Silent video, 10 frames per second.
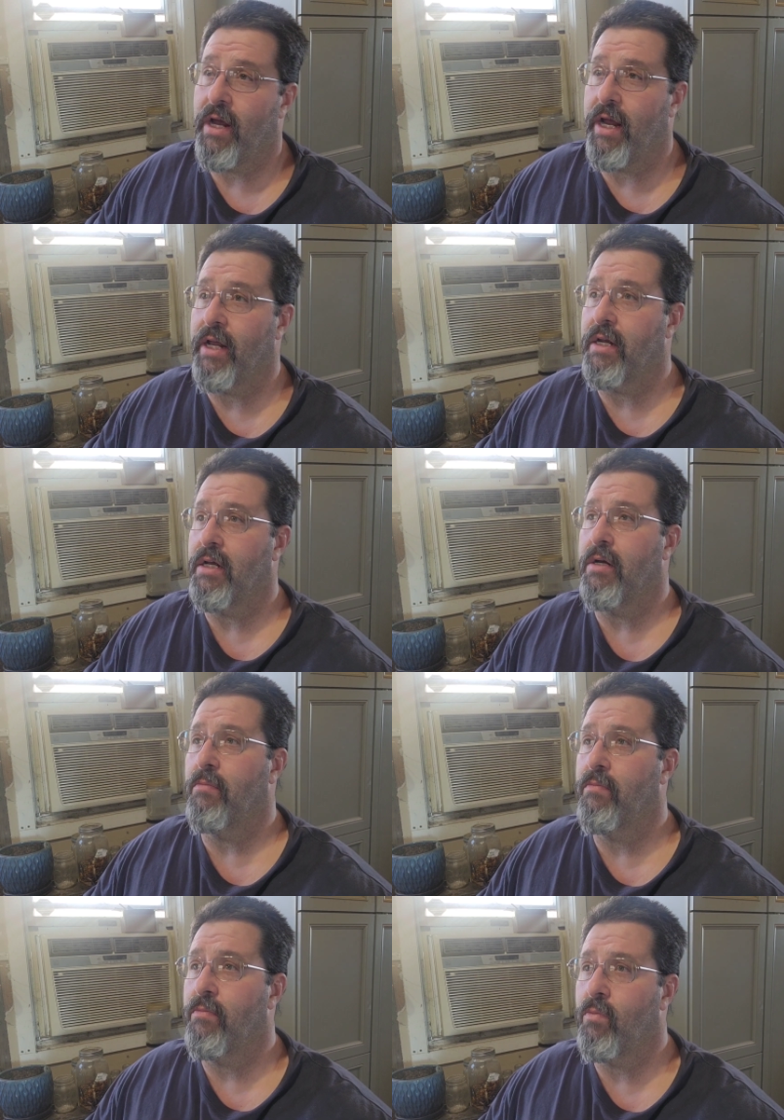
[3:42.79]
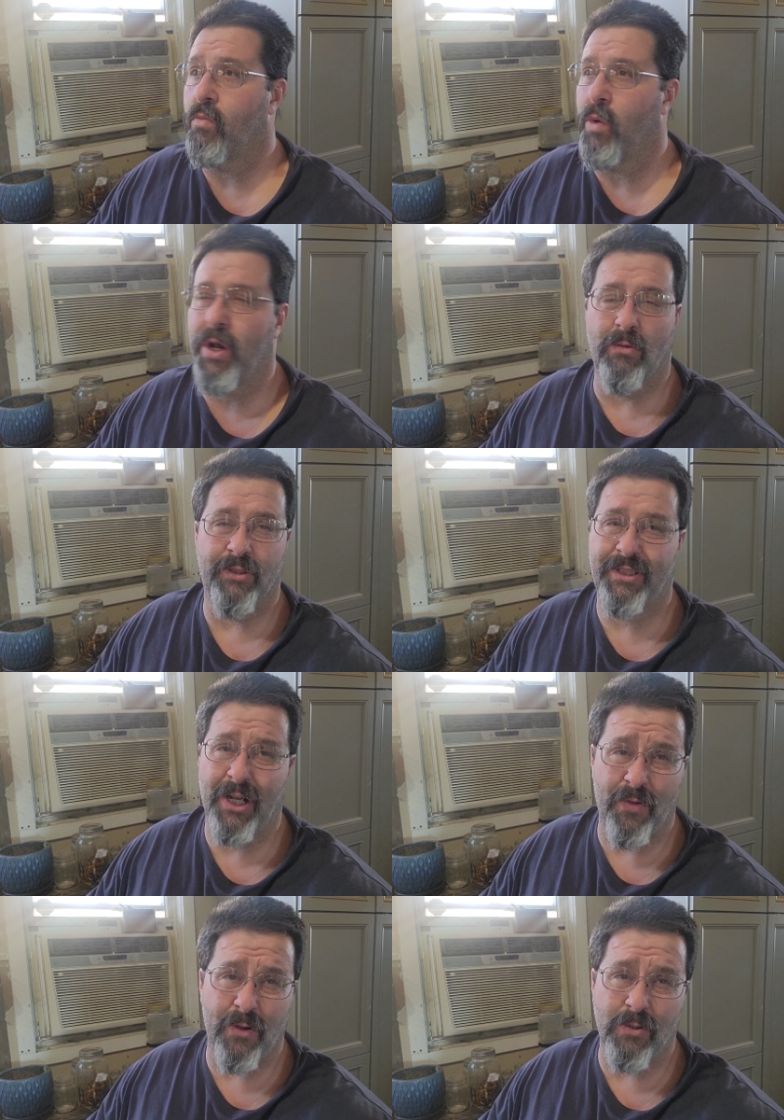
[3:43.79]
And we don't
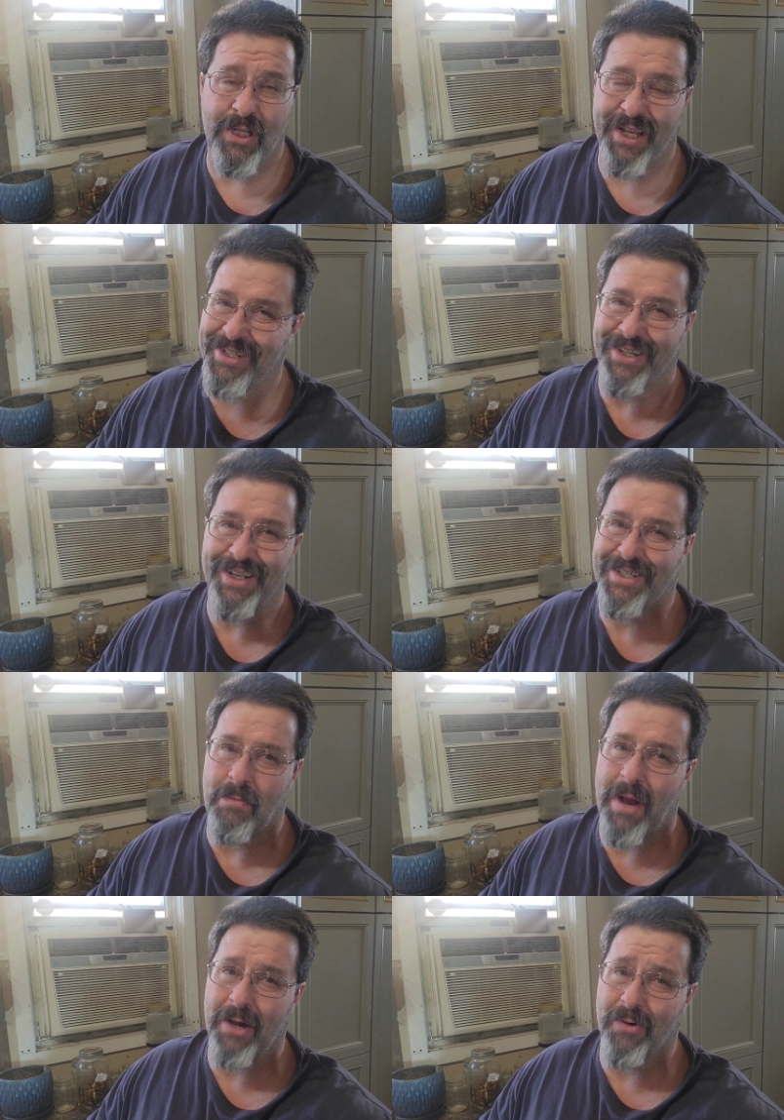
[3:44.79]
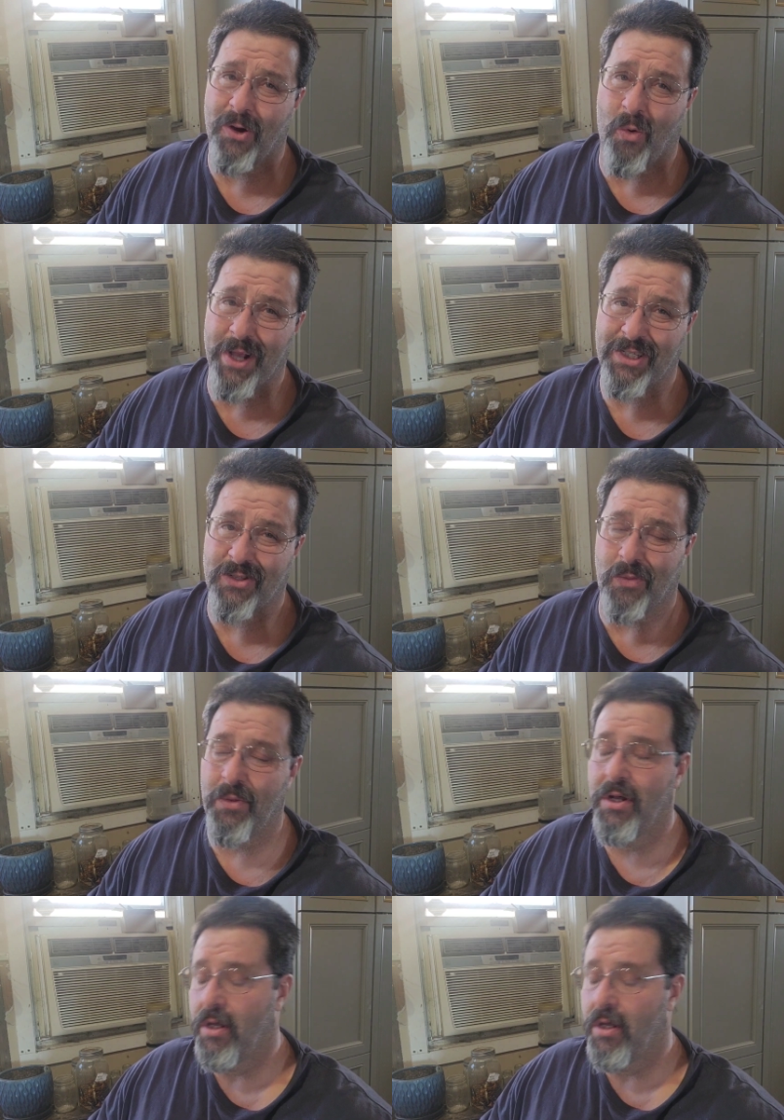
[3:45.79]
sell those seeds unless somebody requests them.